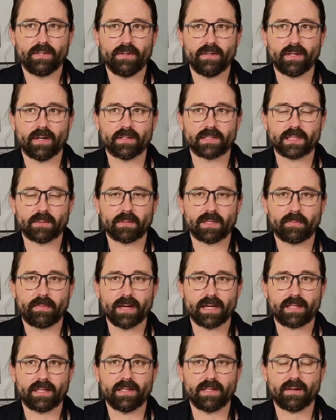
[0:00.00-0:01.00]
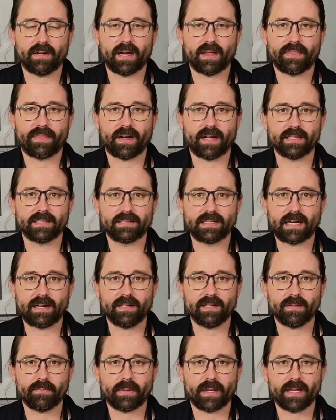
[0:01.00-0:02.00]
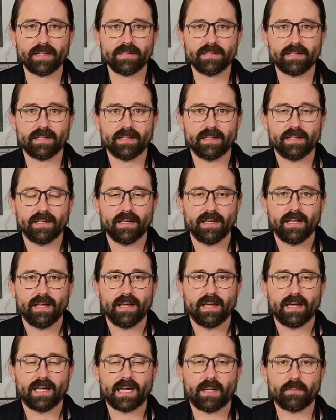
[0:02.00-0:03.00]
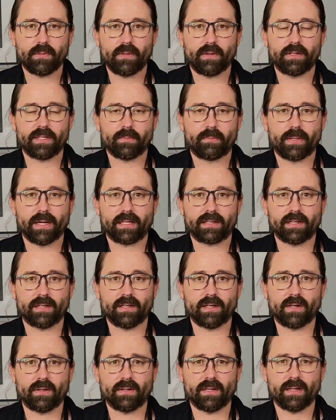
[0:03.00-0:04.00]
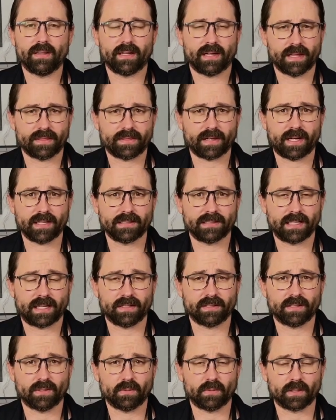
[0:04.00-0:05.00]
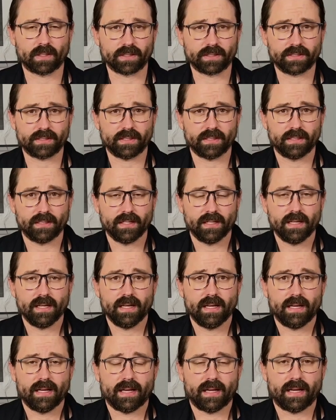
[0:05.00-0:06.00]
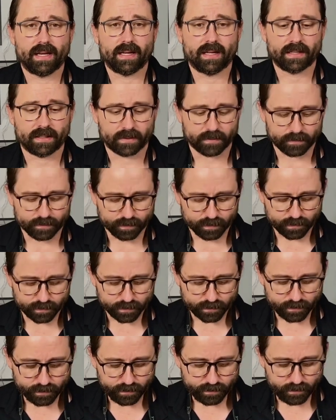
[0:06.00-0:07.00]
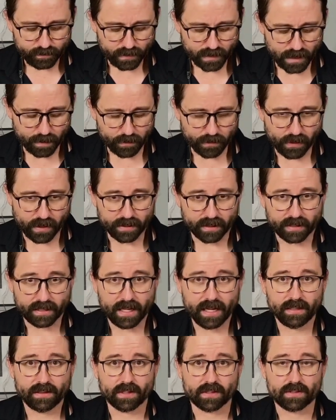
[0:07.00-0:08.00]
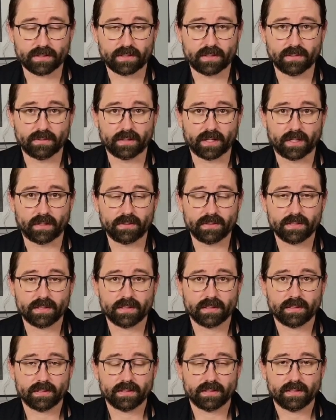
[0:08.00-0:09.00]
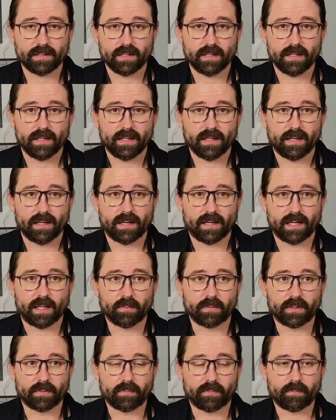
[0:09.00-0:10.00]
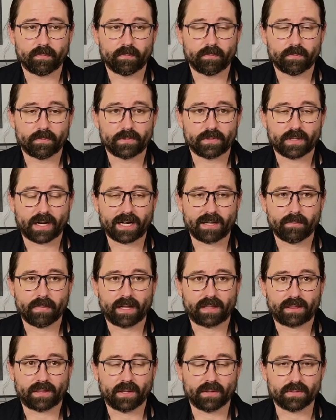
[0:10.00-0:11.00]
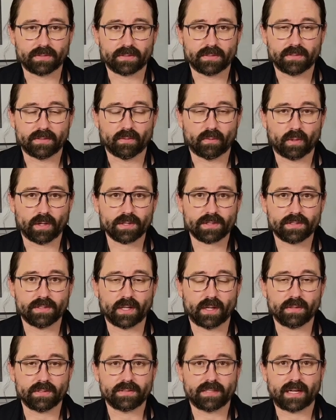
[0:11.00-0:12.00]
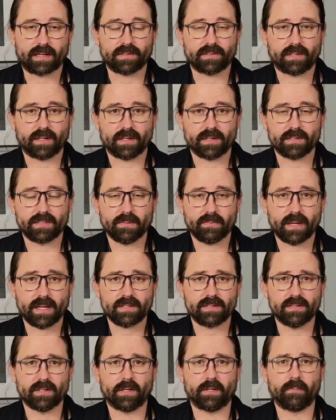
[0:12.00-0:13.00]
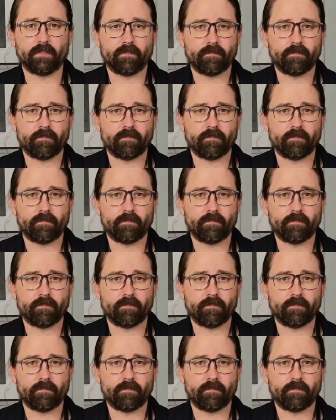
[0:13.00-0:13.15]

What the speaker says: notes. I'm going to pick the note I thought sounded the best, and I'm going to pick the note that I thought sounded the worst. And I'm going to take those 2 notes, and I'm going to try to make the worst note sound as good as the best note.